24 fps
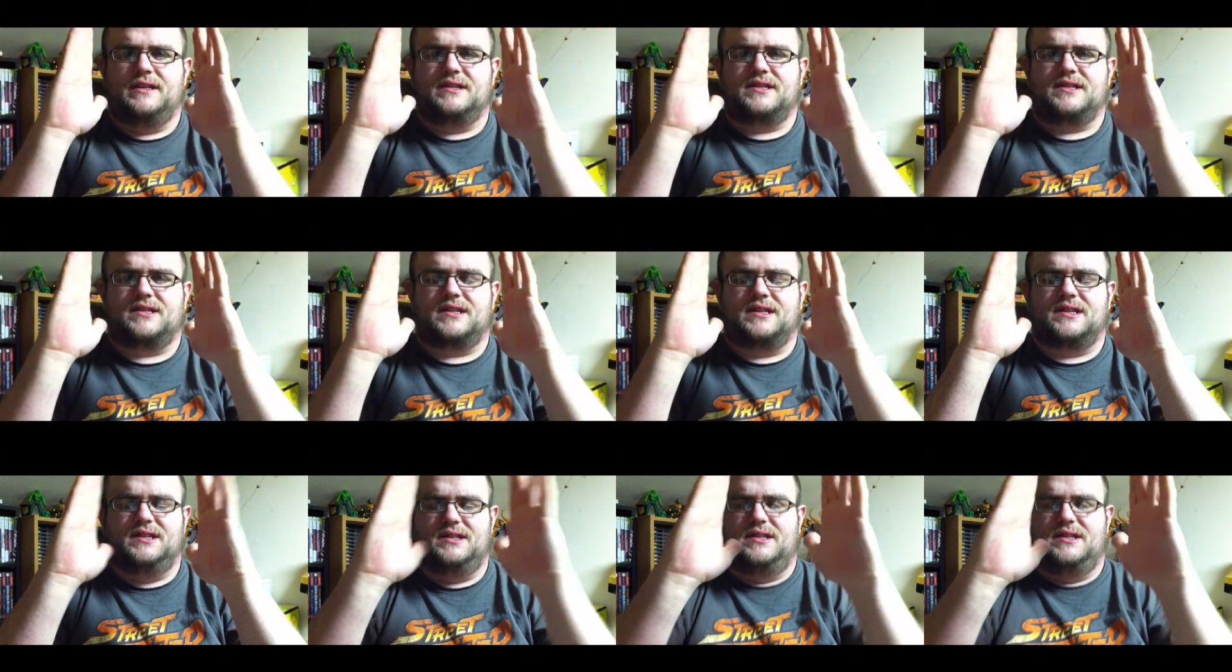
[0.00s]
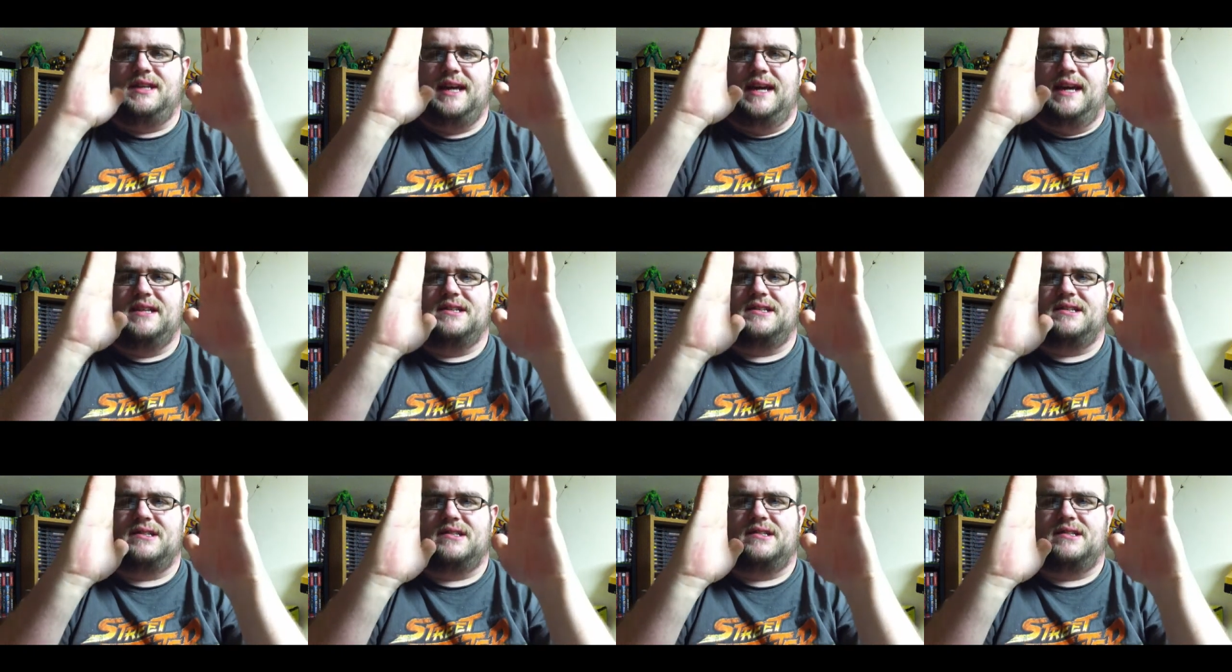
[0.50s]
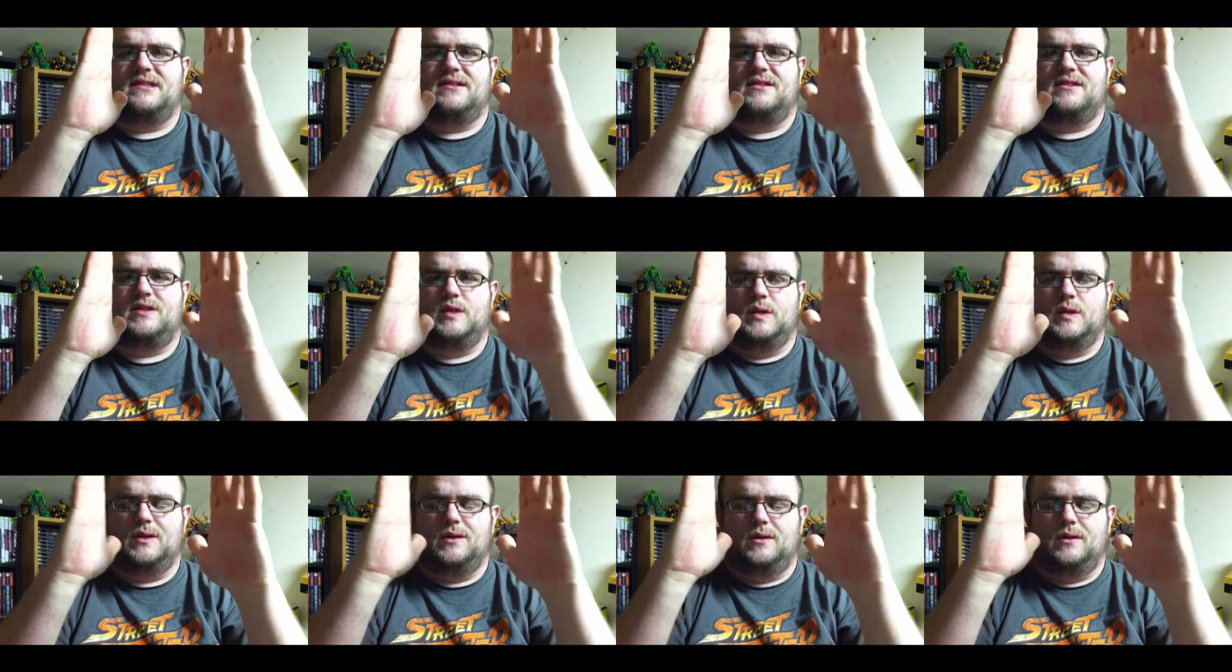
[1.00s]
is condensed
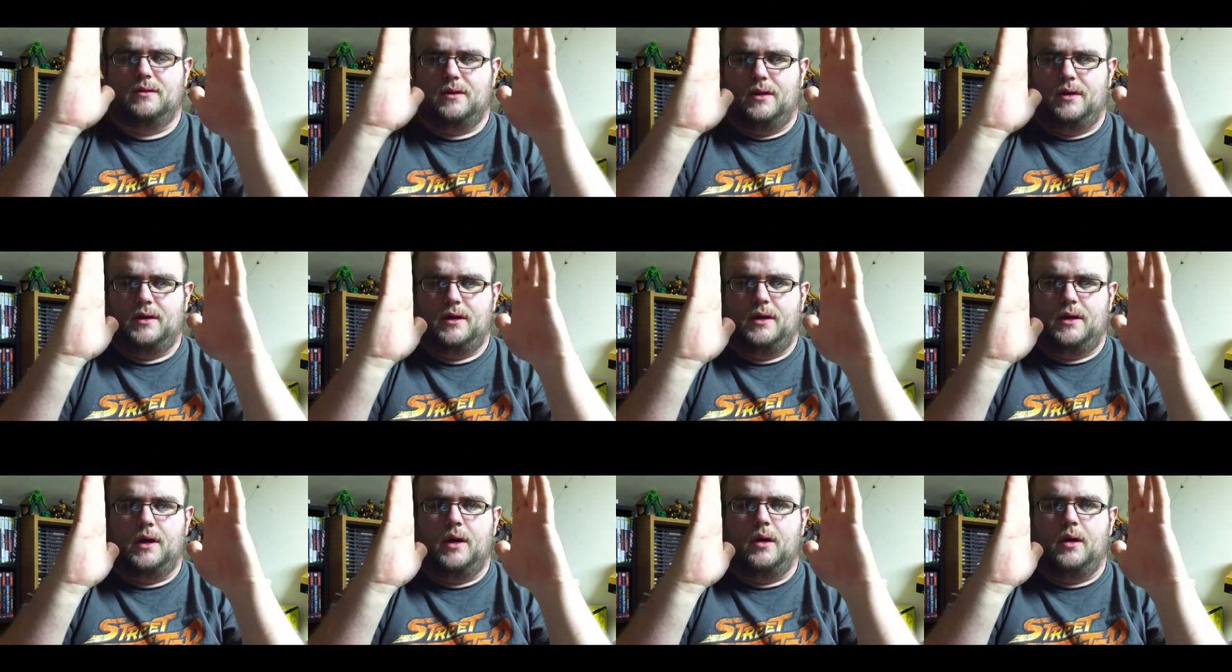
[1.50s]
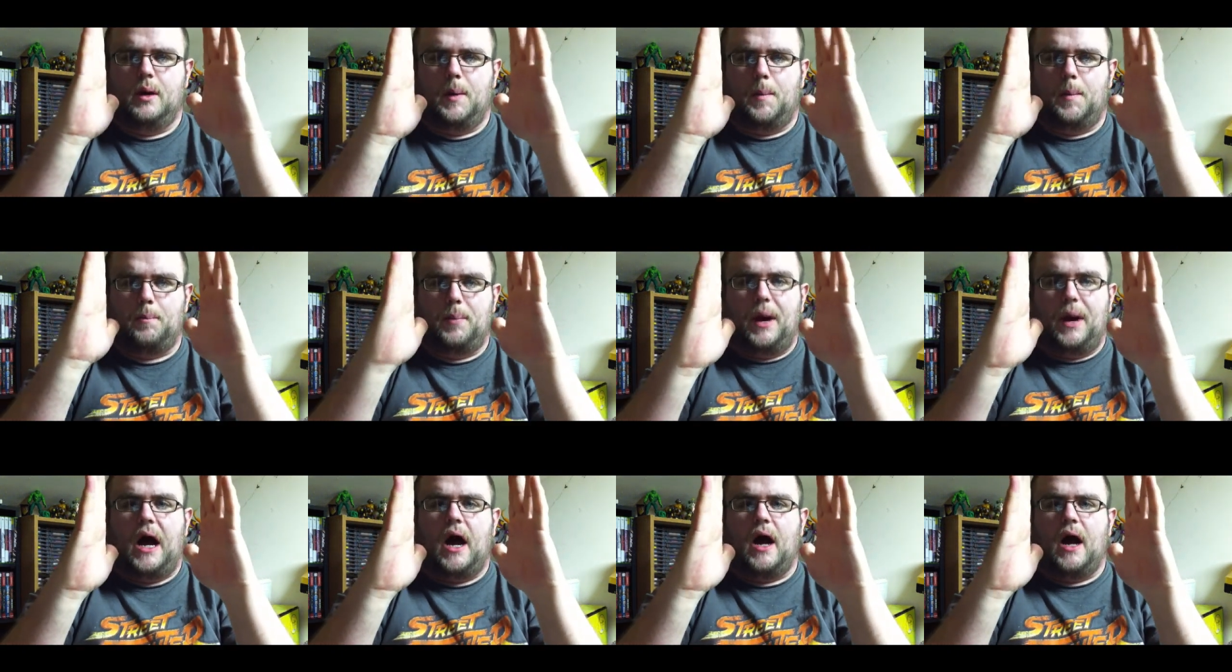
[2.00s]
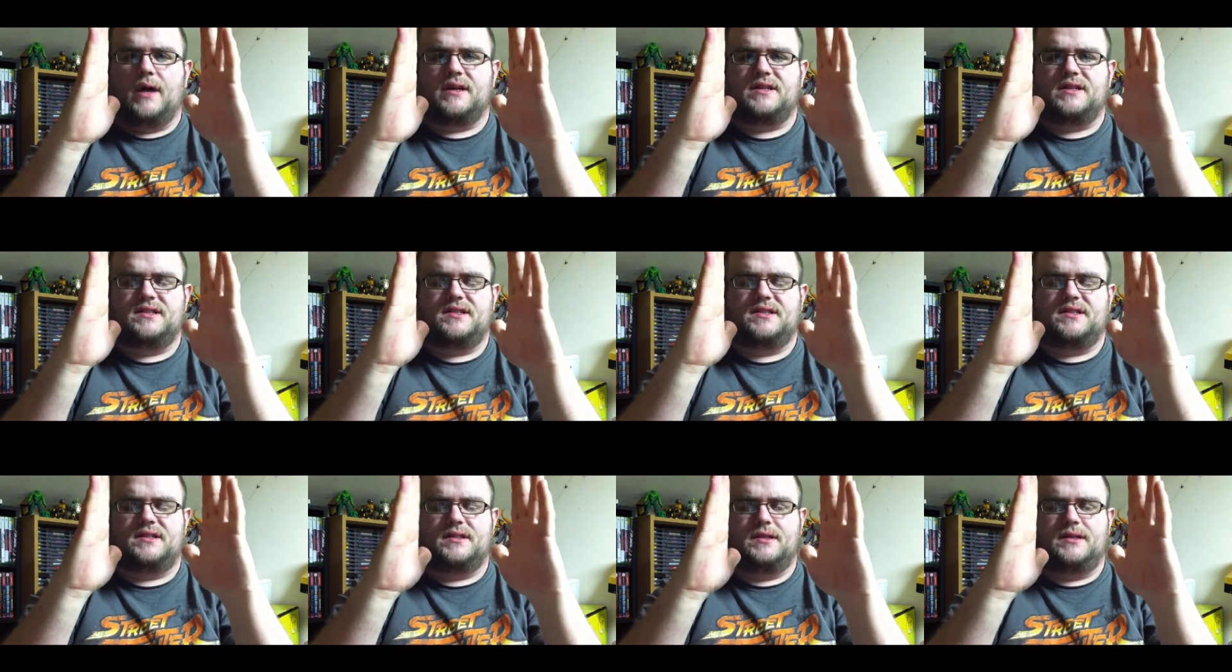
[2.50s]
to, you know, a
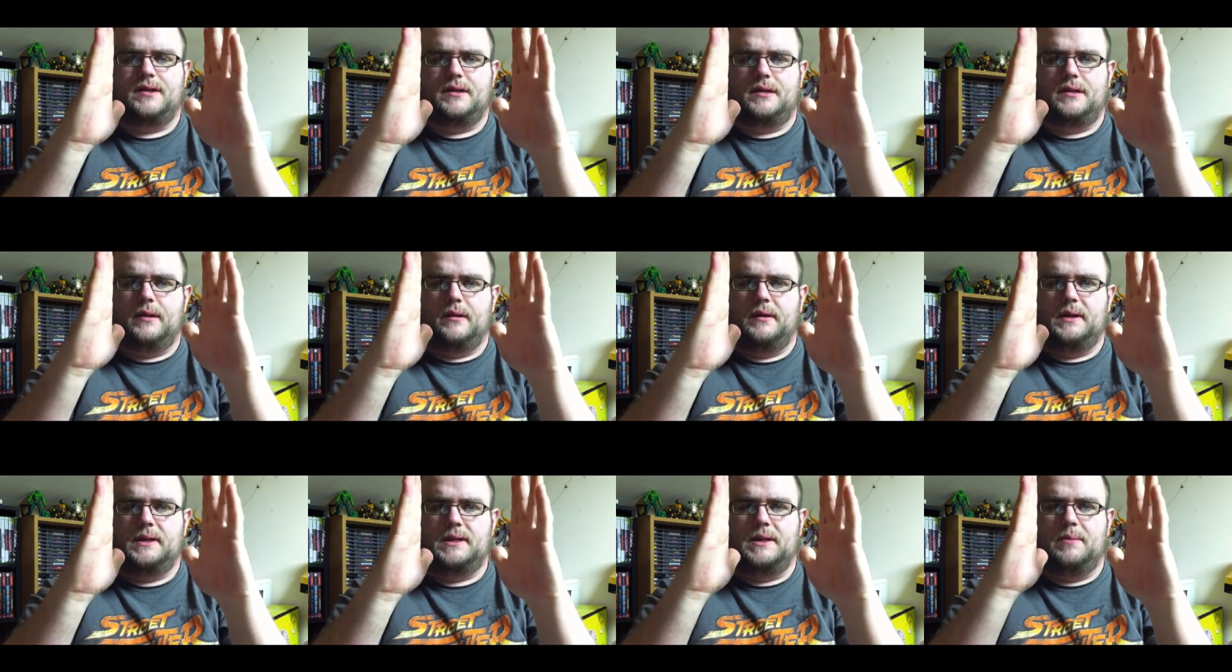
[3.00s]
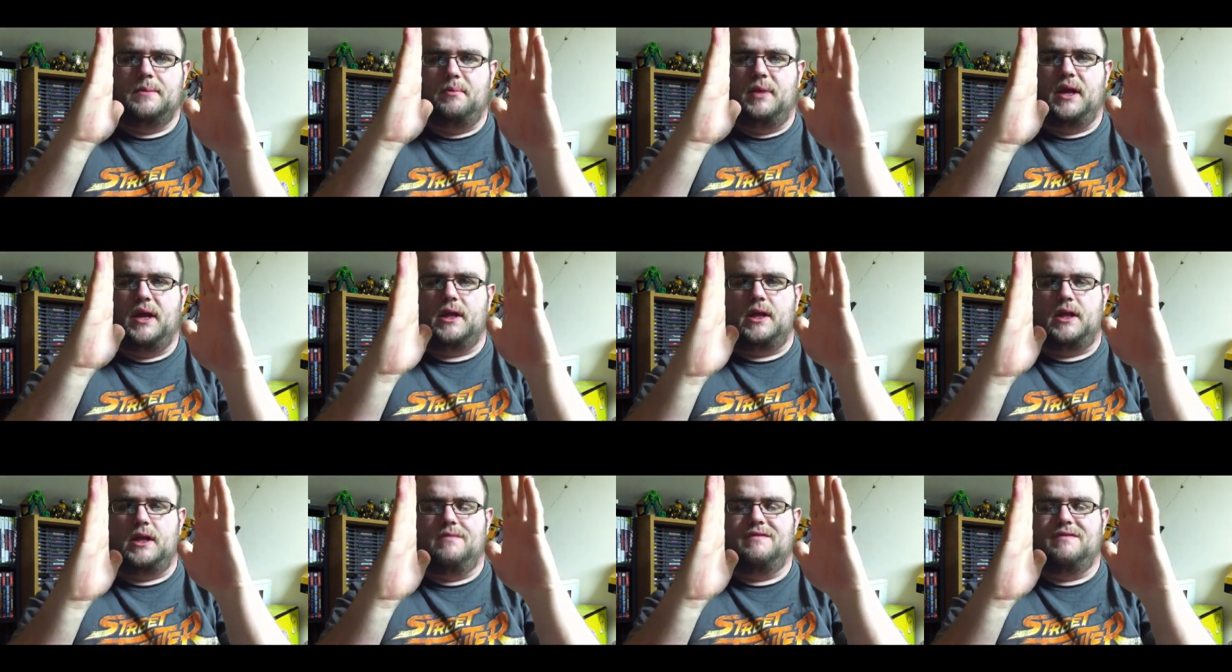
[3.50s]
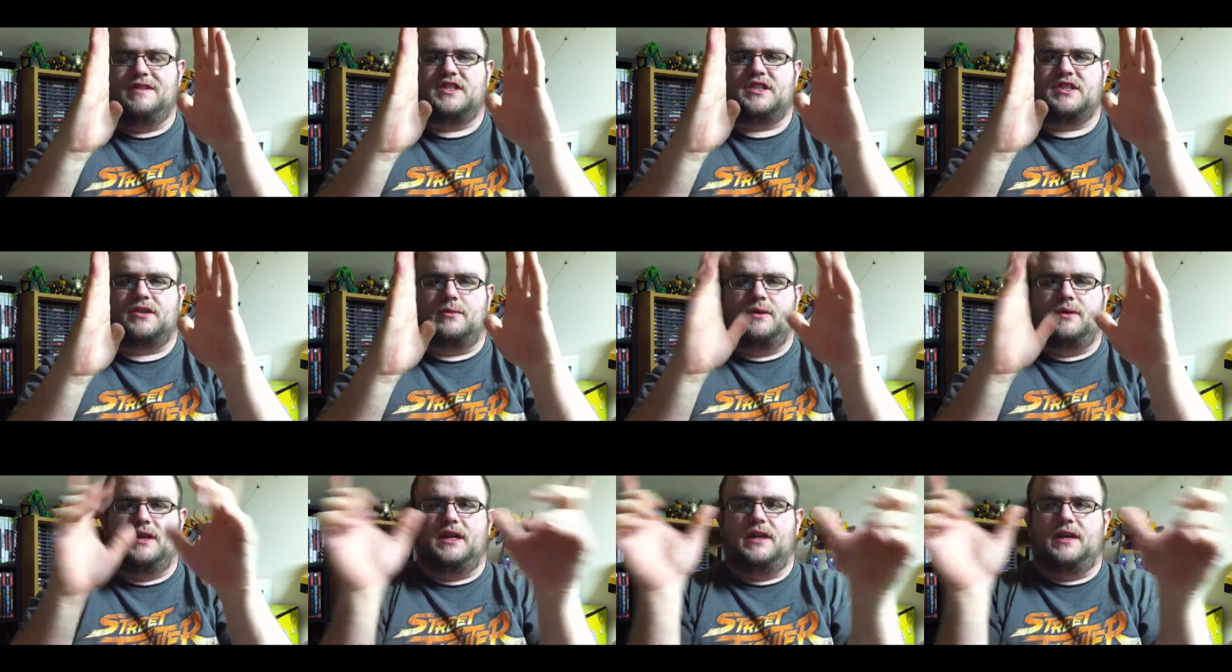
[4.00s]
box, you know, in the middle of the
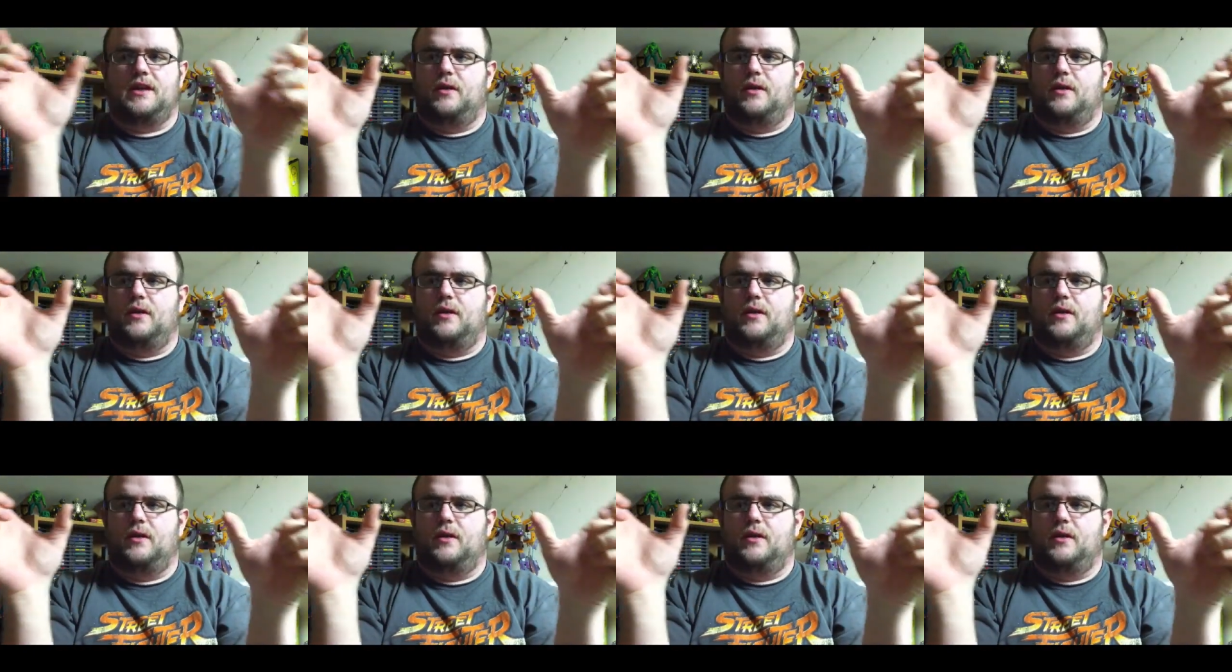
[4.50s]
screen.